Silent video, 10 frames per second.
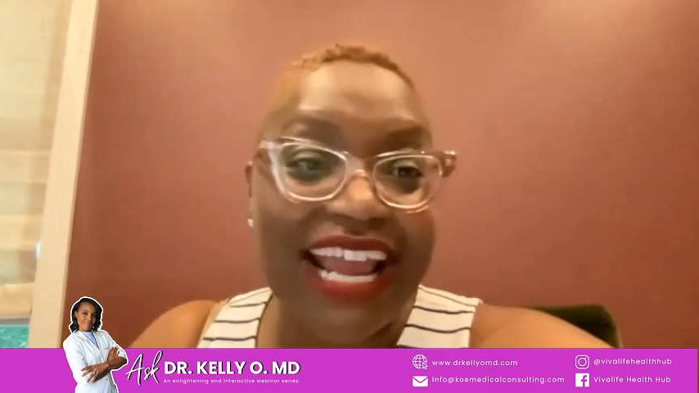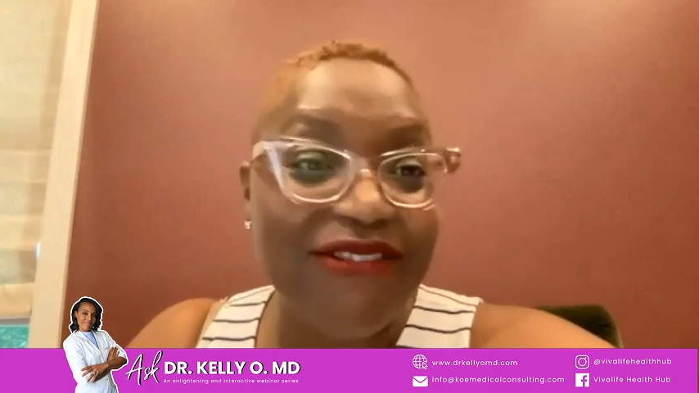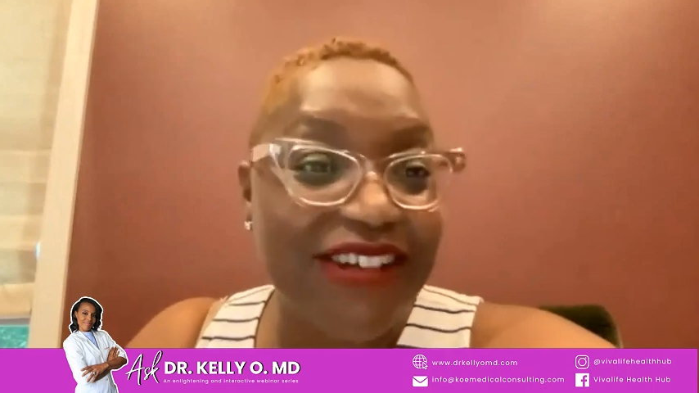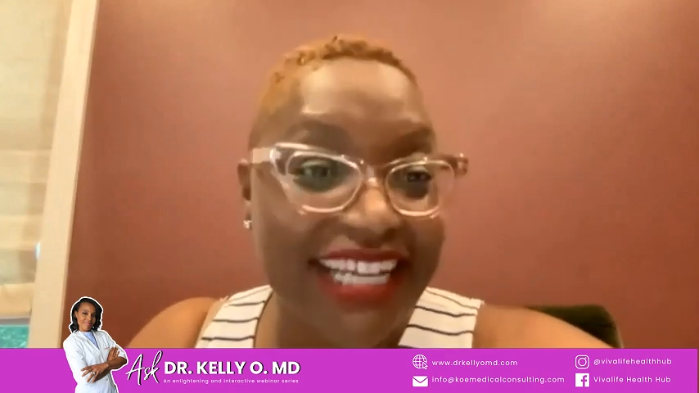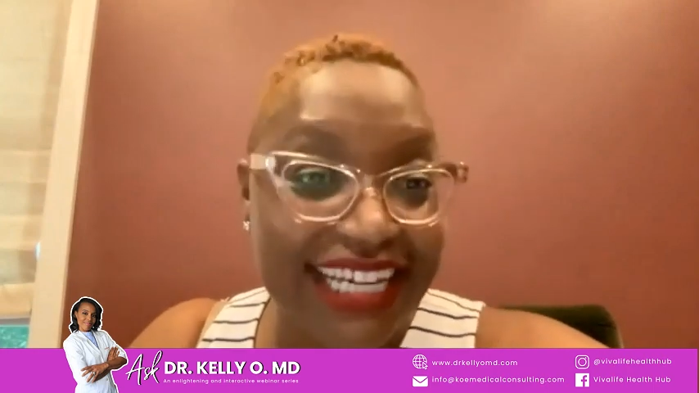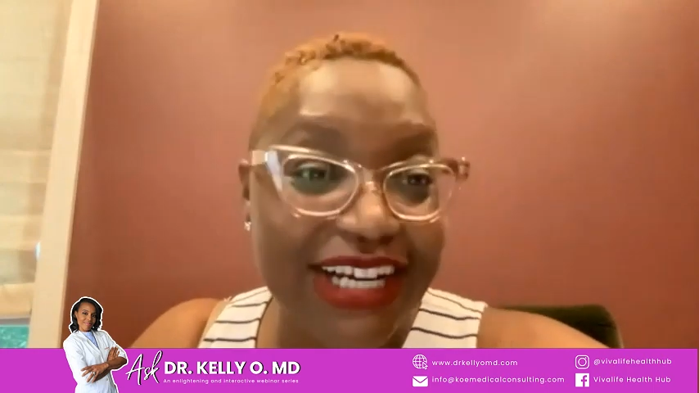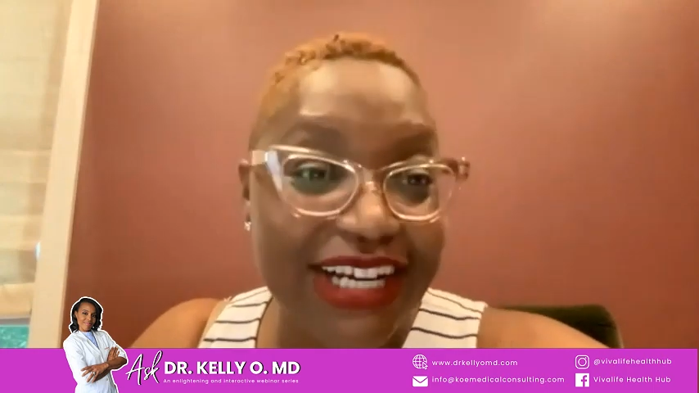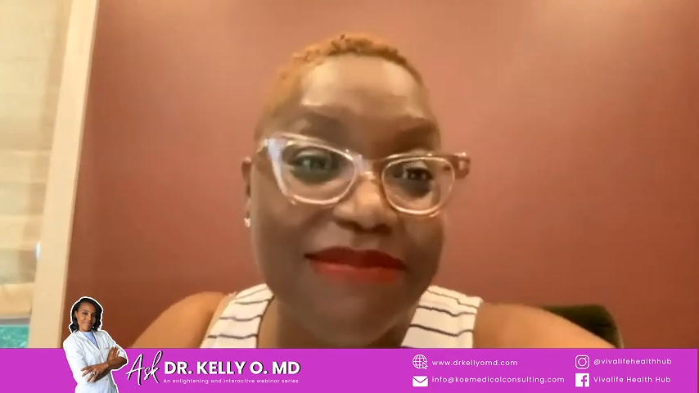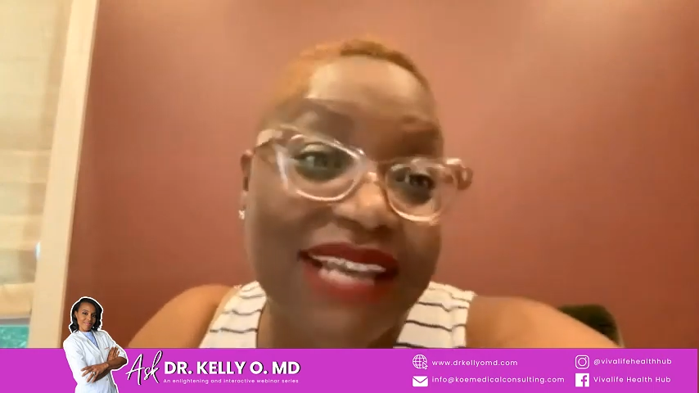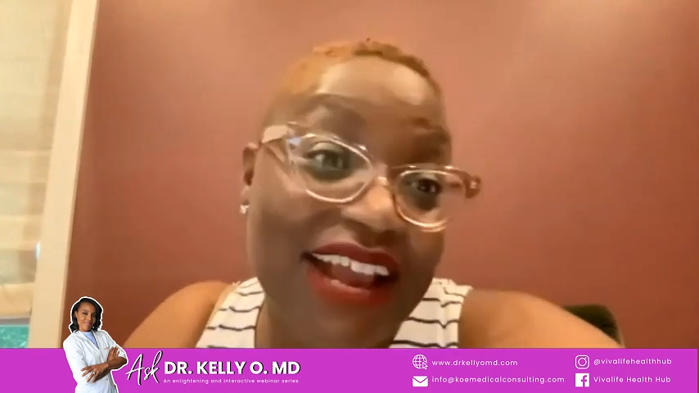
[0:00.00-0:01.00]
every
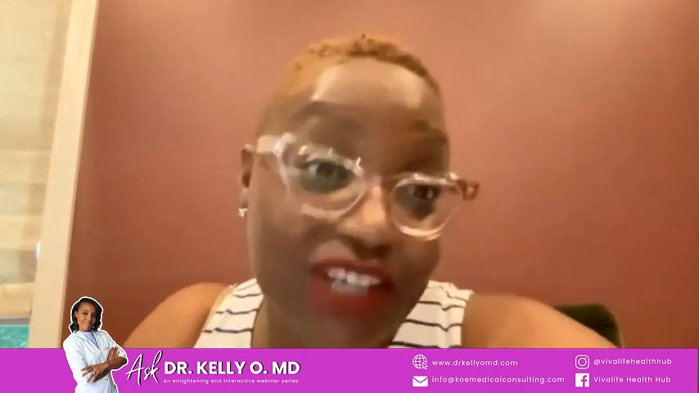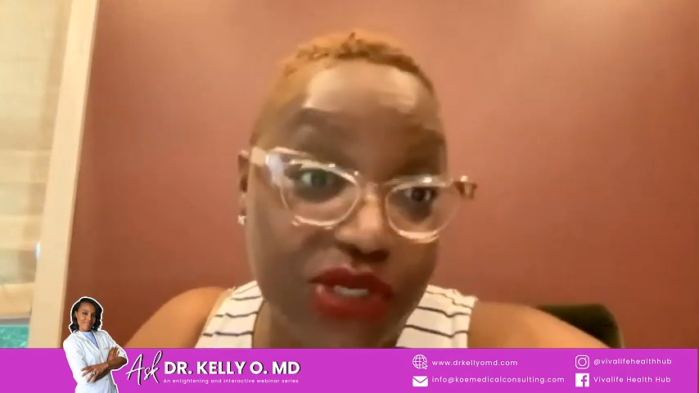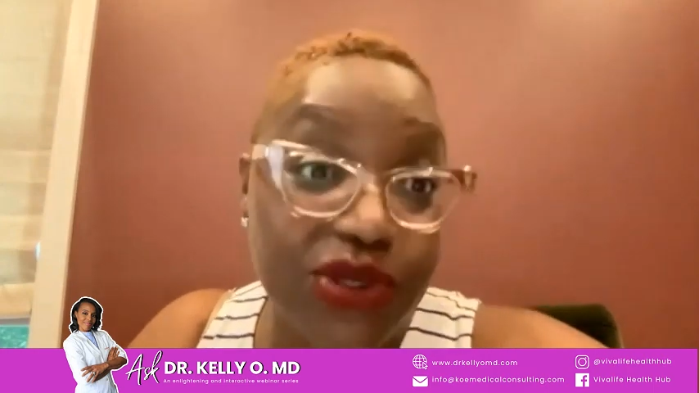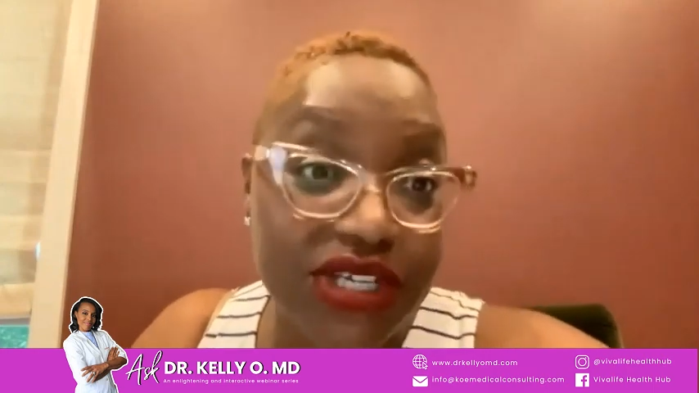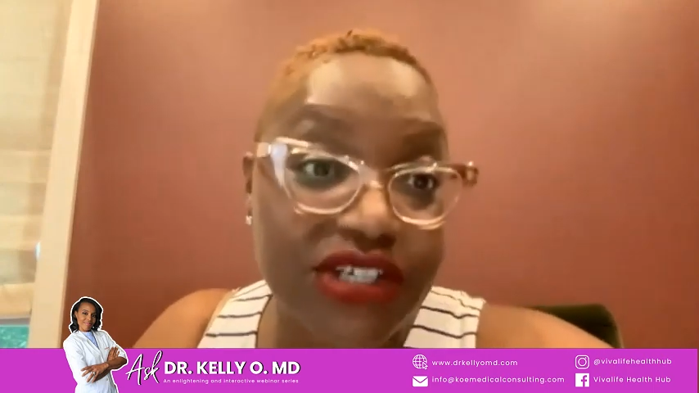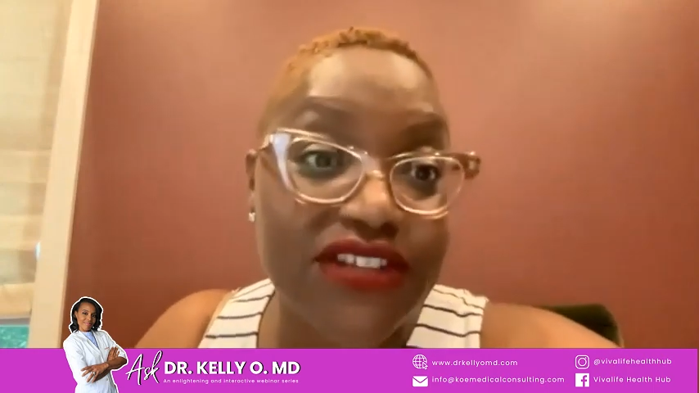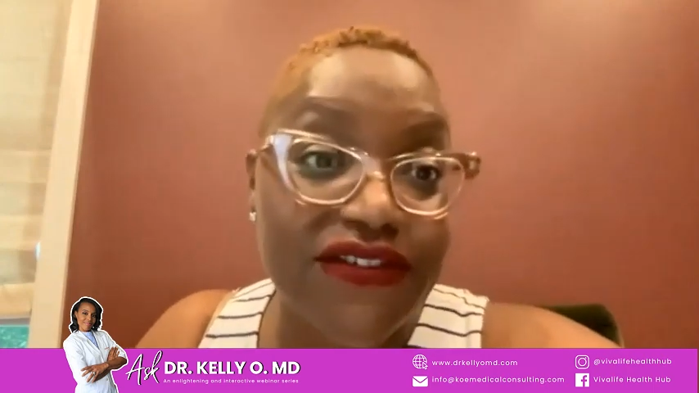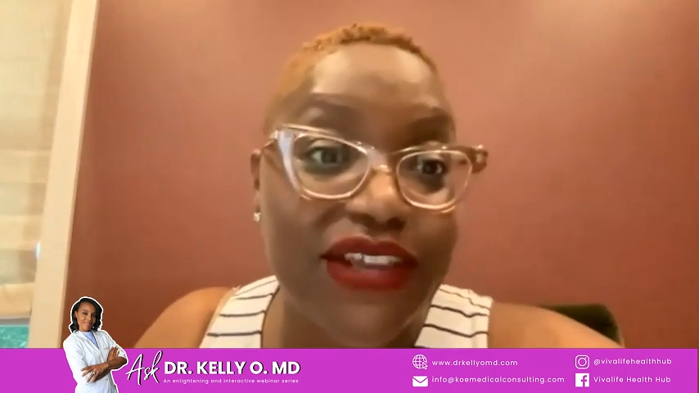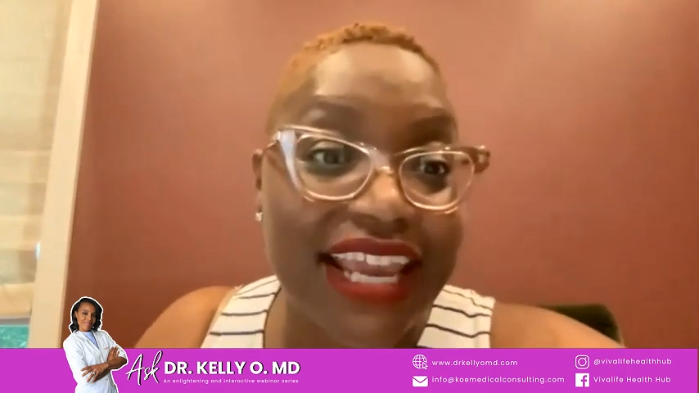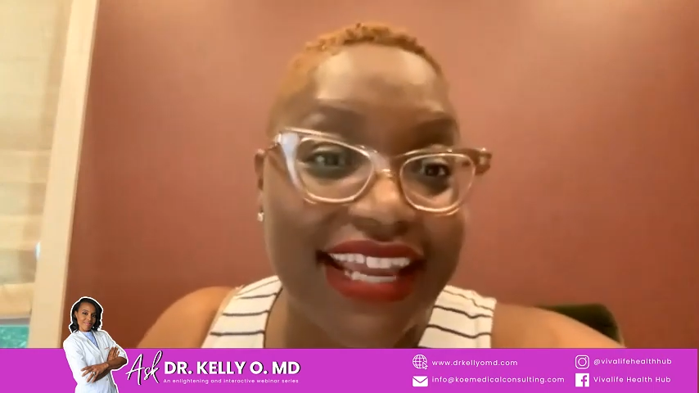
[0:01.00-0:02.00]
year, but every 2 years
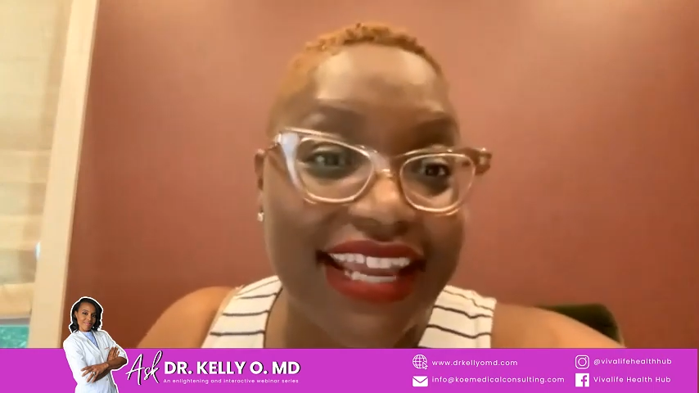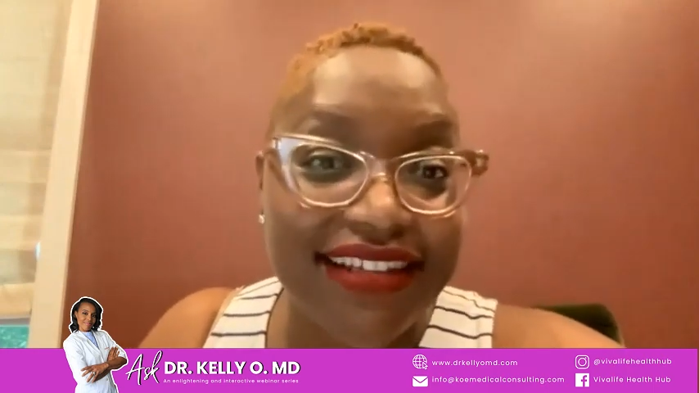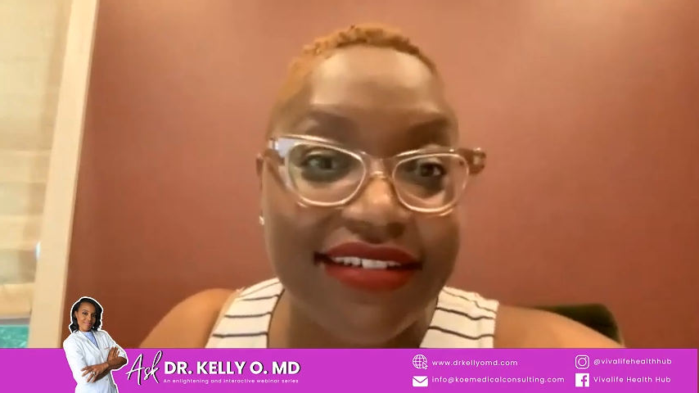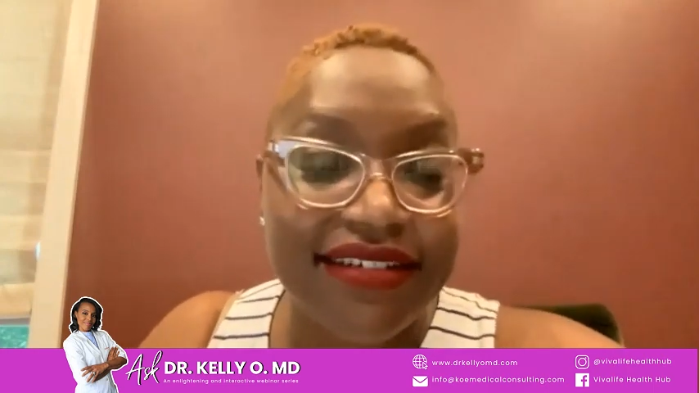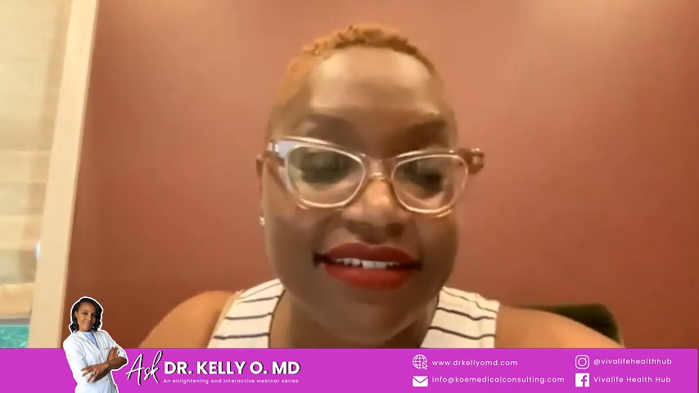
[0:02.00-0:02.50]
if you can.